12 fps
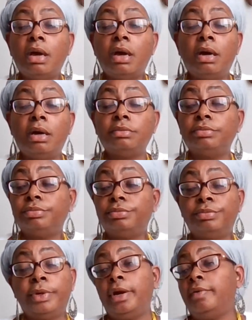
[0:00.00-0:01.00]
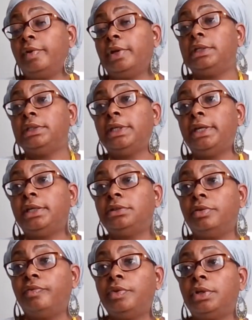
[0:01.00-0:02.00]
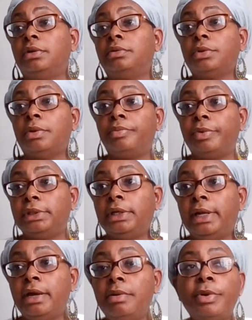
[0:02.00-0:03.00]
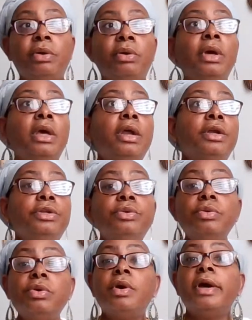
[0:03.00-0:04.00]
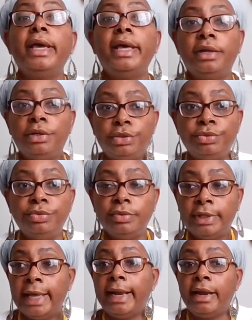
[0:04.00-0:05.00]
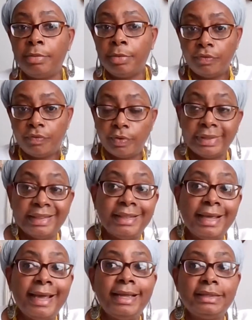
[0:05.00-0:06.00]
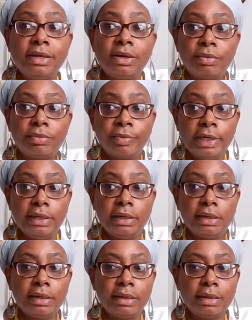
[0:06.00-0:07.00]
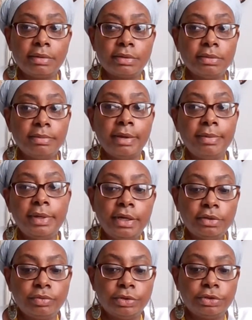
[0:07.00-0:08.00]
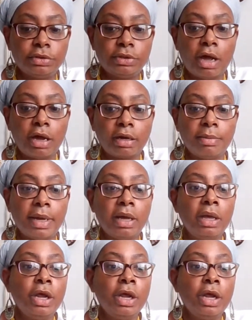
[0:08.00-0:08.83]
whatever it says. So if it comes up with an elbow, you go ahead and do that elbow for that reading. So maybe that's what you're talking about.